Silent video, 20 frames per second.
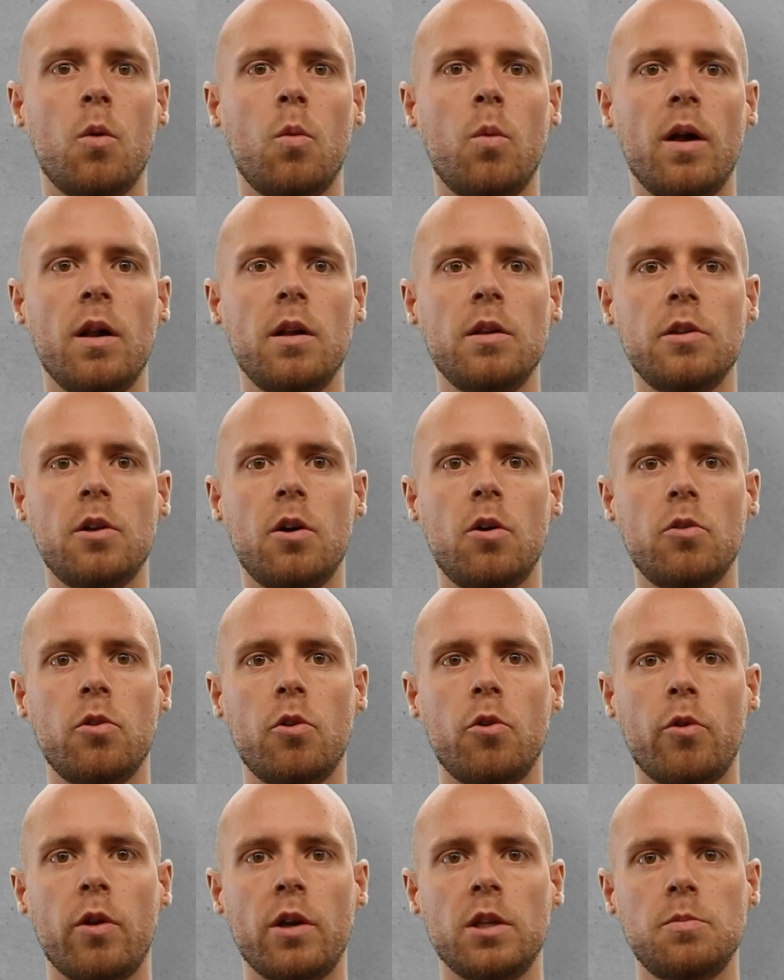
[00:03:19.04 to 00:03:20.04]
well-known
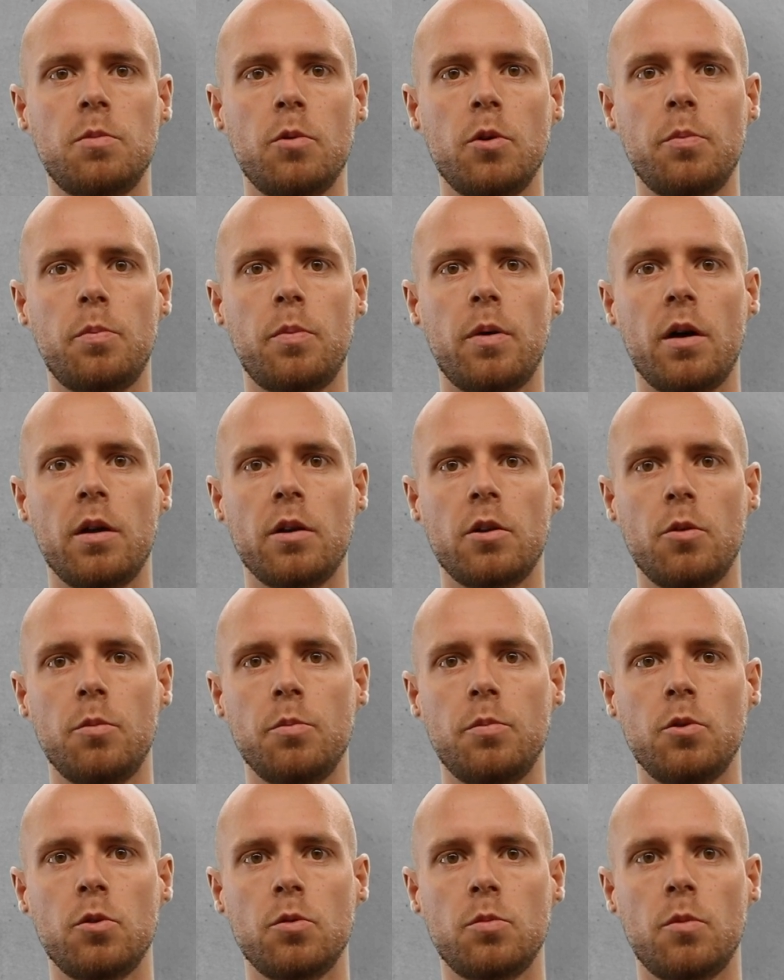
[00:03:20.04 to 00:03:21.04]
Raspberry Pi
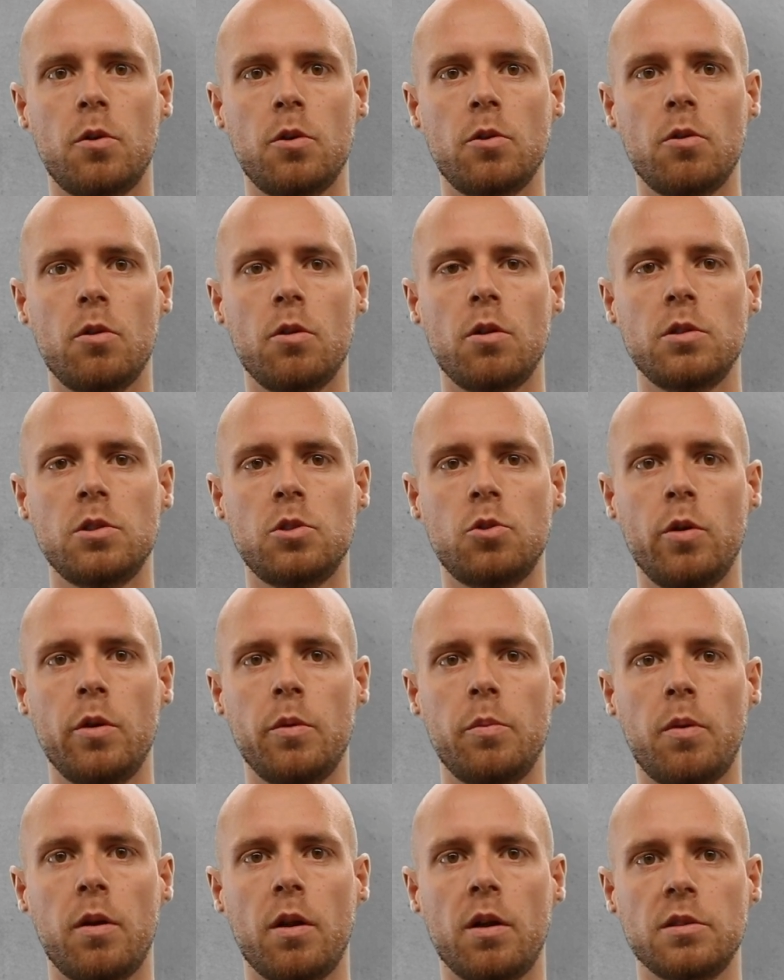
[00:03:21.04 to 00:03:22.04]
compute module 3
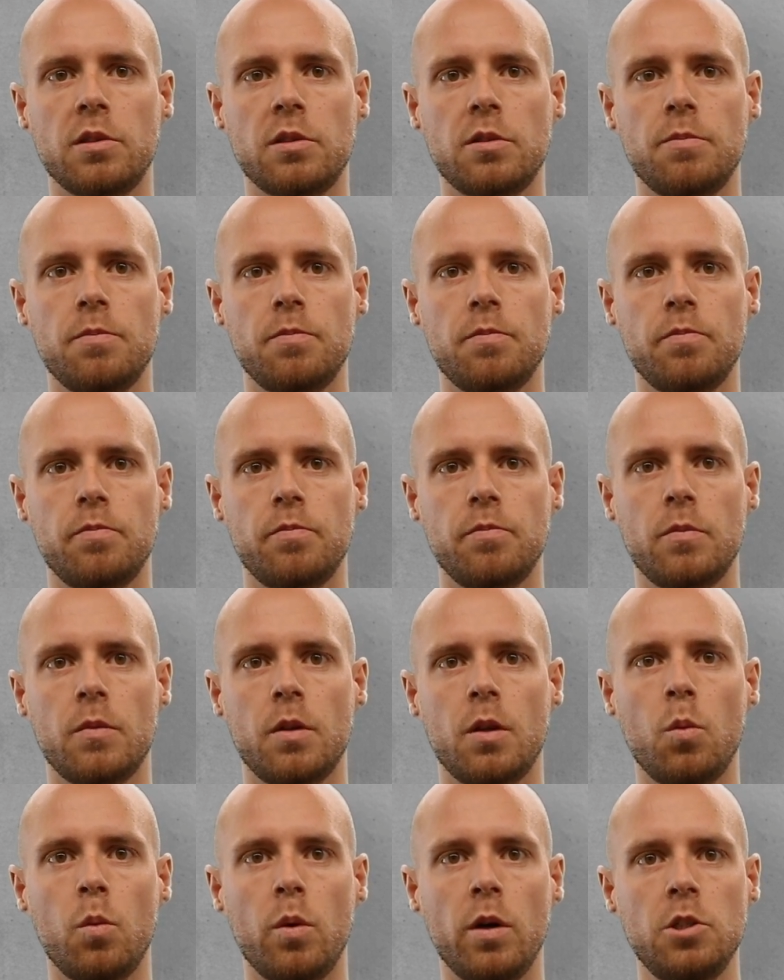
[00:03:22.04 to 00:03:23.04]
Plus,
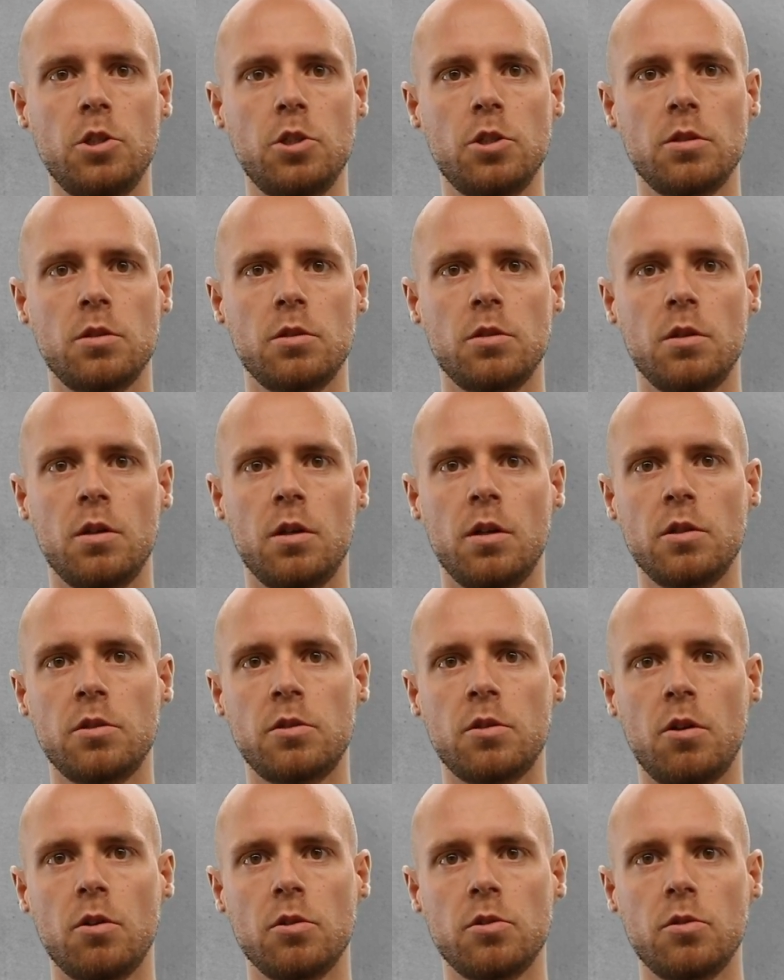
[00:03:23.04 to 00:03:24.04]
which is
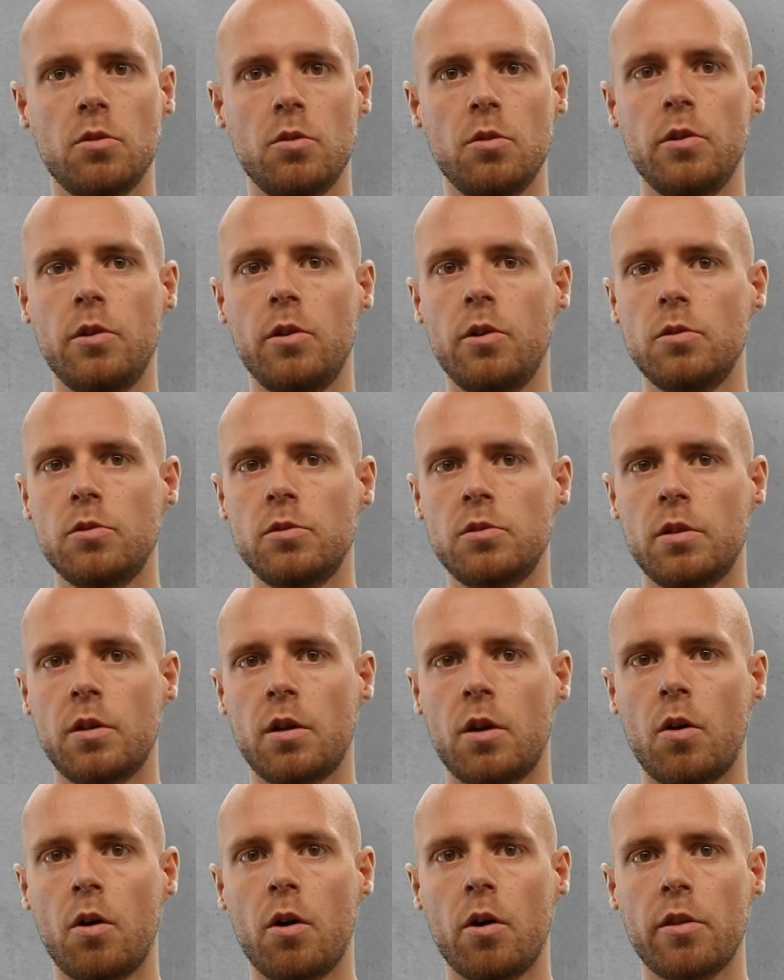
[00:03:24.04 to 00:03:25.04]
also used in
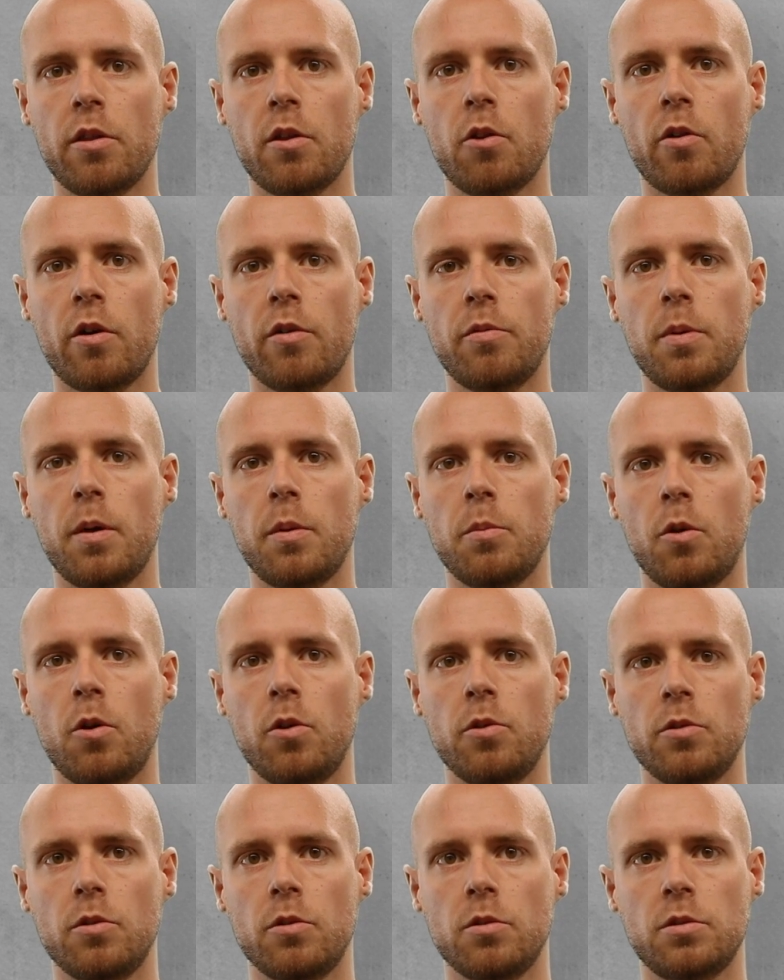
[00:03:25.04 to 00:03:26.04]
our other RevPi
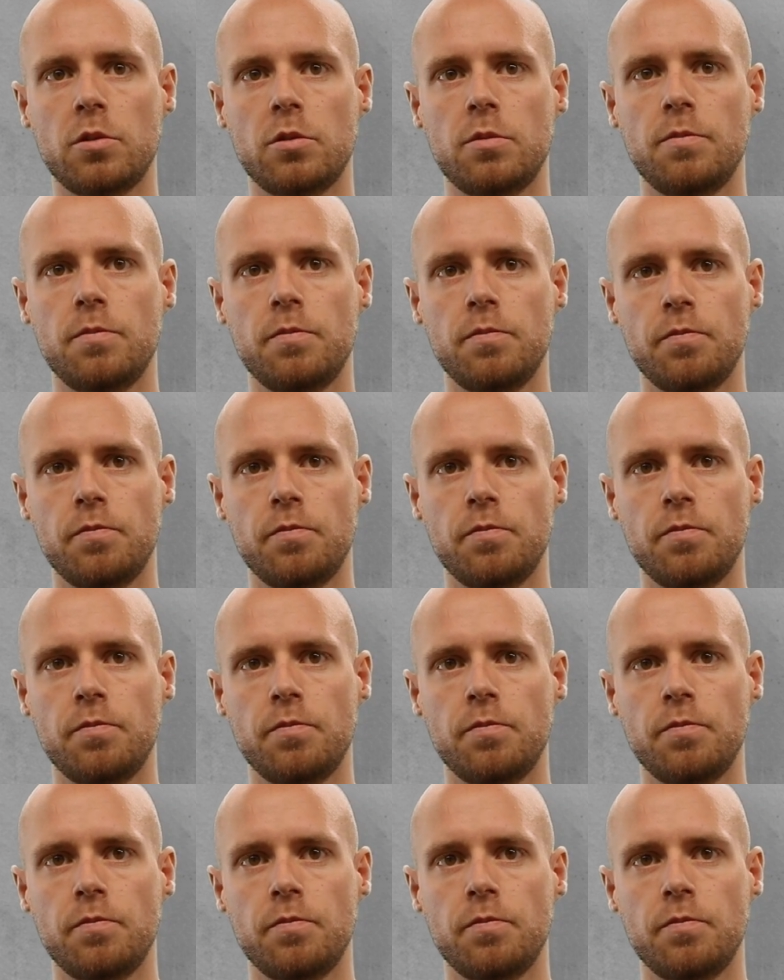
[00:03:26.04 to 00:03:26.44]
modules.